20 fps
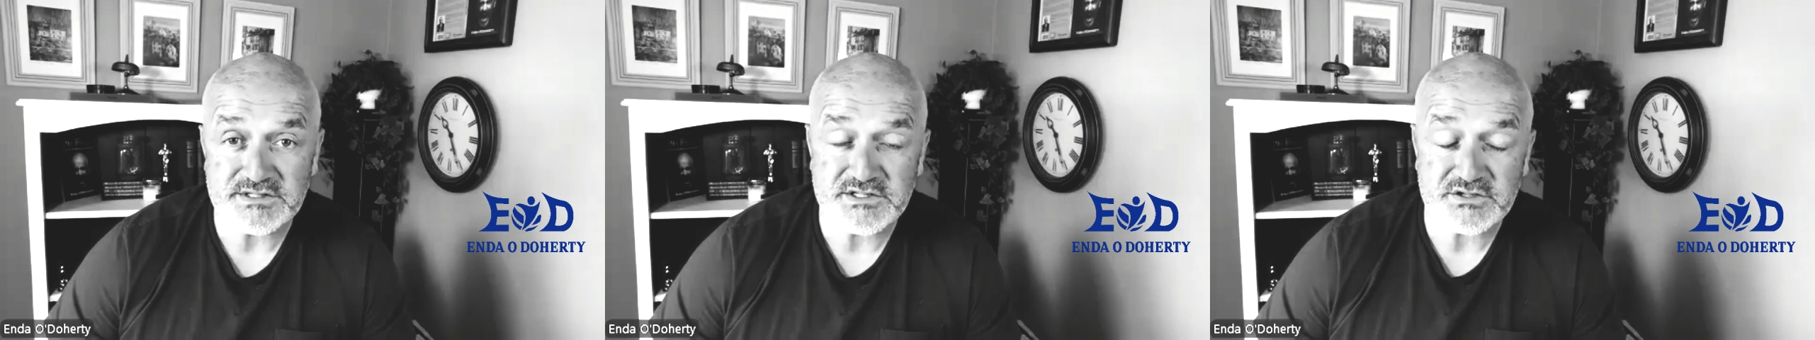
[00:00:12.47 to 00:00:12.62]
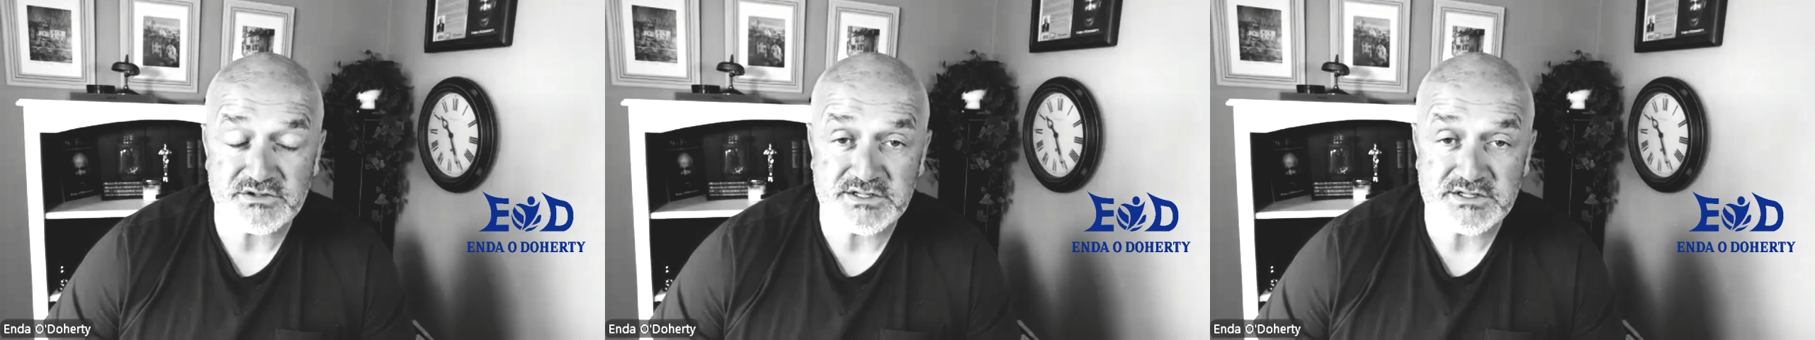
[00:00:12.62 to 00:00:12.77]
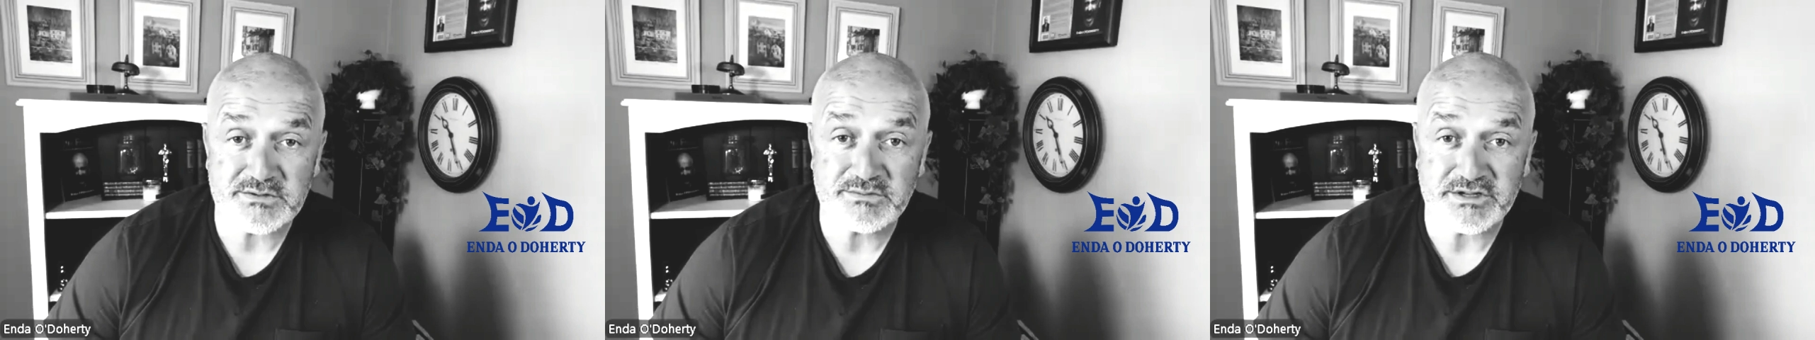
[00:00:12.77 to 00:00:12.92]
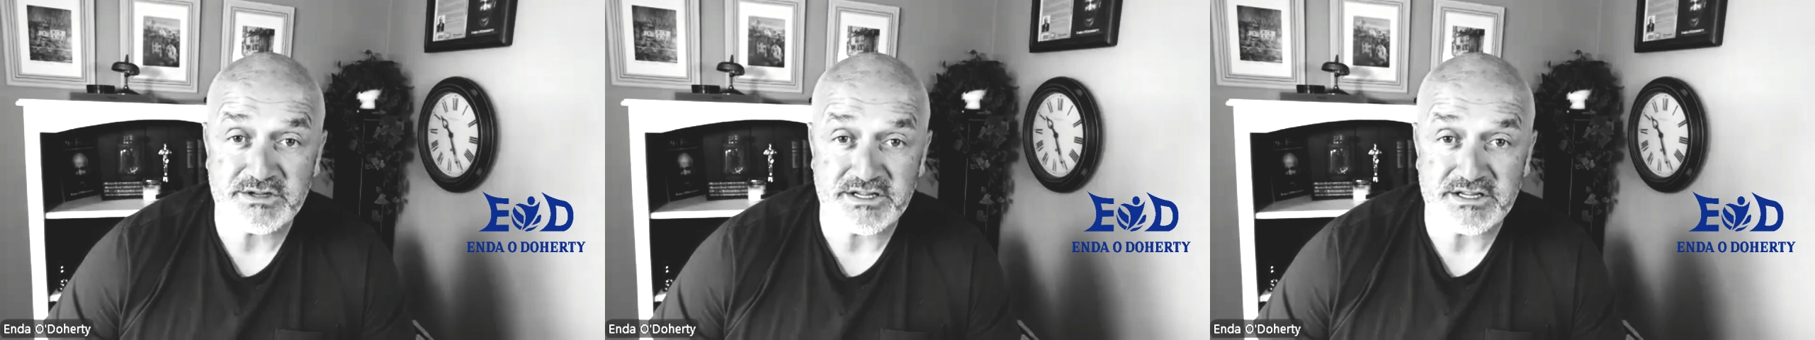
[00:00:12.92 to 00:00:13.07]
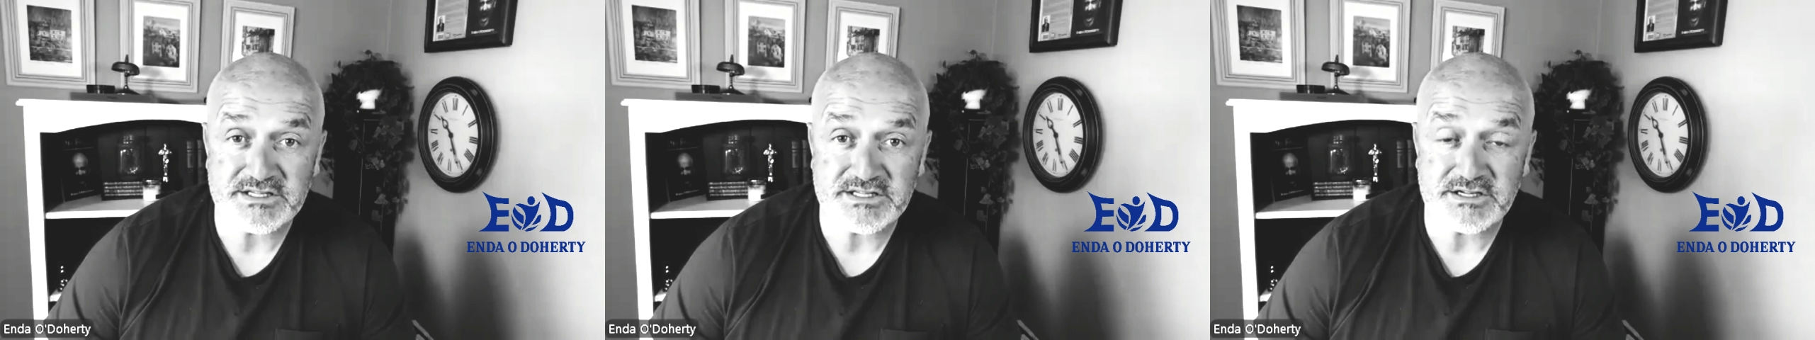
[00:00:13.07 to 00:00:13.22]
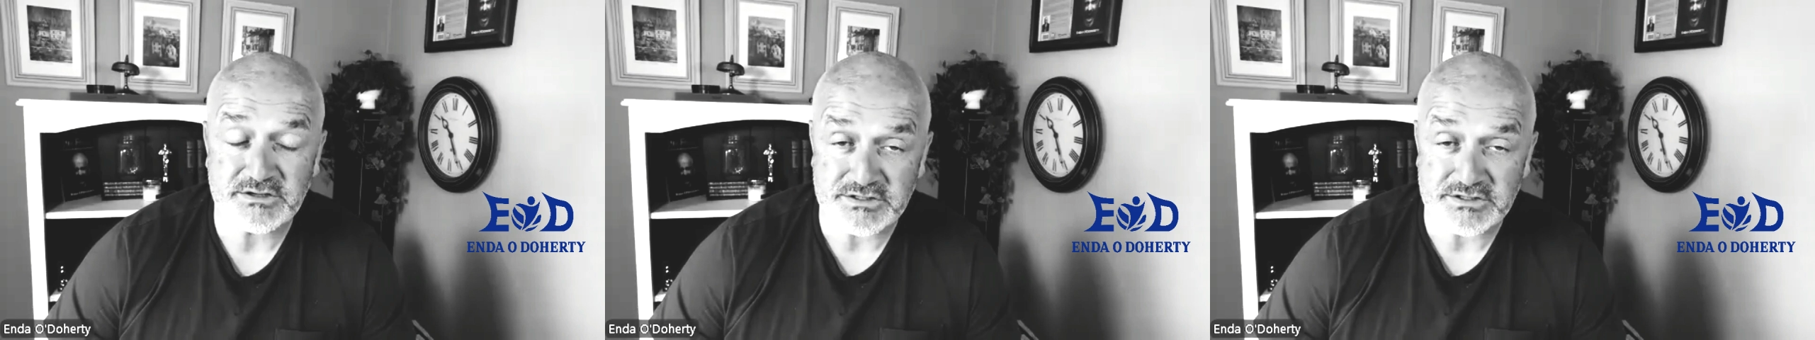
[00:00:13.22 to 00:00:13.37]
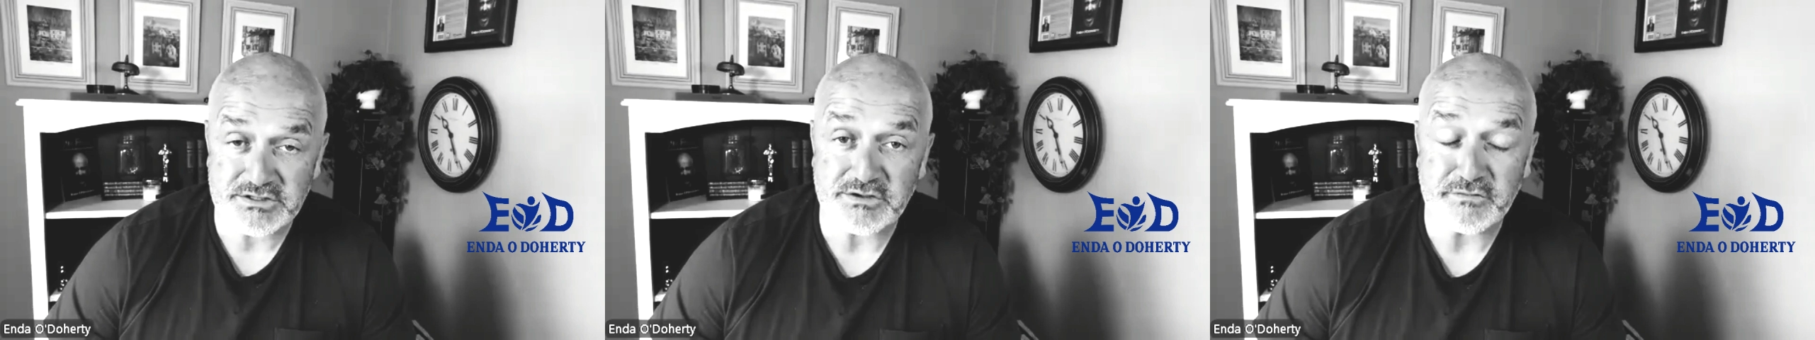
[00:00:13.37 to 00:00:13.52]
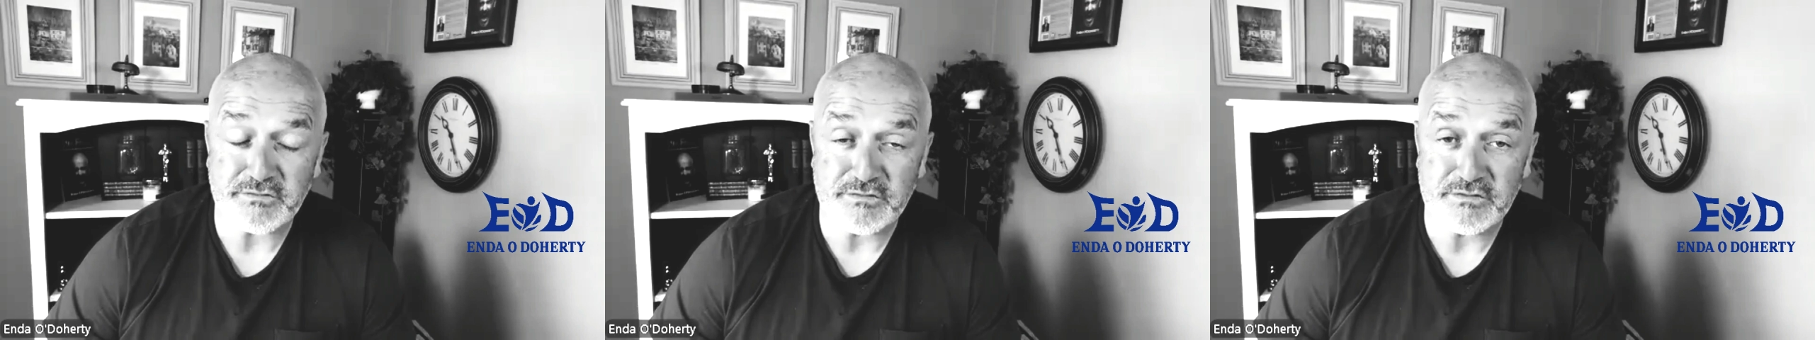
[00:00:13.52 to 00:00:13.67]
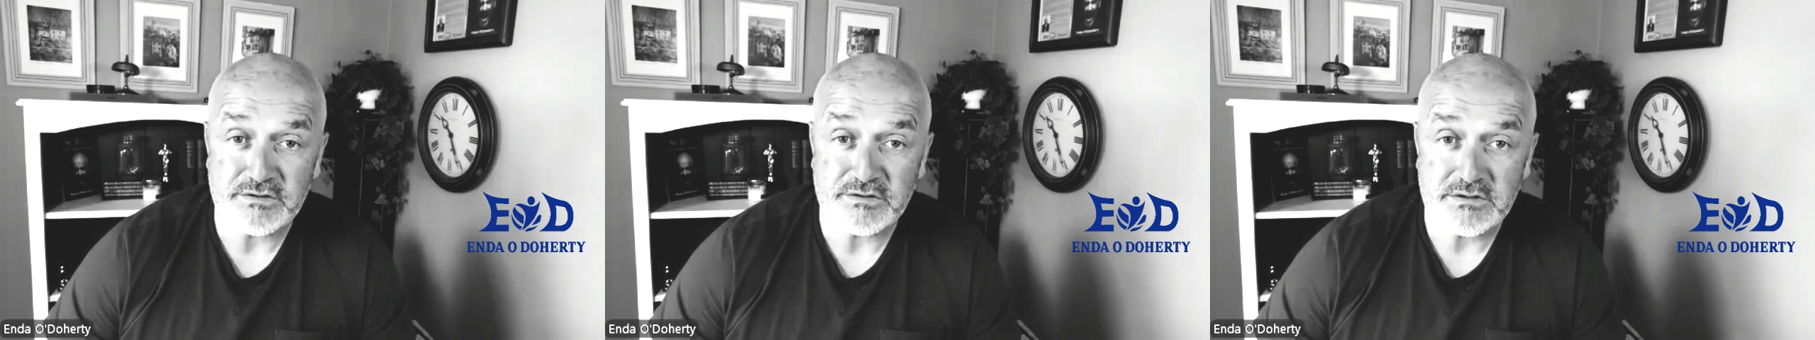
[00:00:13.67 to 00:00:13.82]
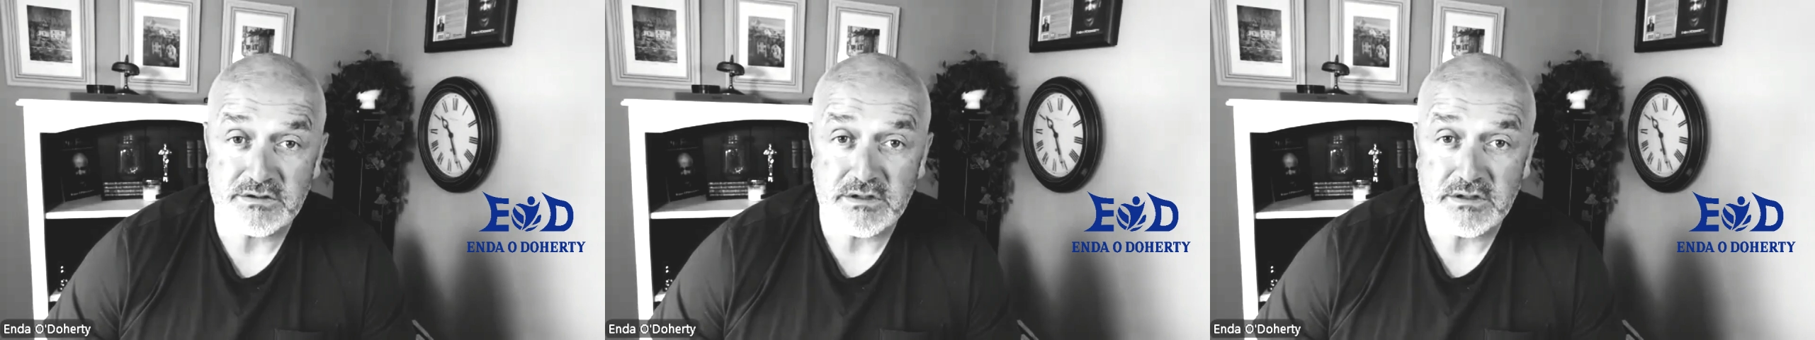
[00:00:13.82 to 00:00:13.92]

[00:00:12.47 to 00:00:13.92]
so some days are tough.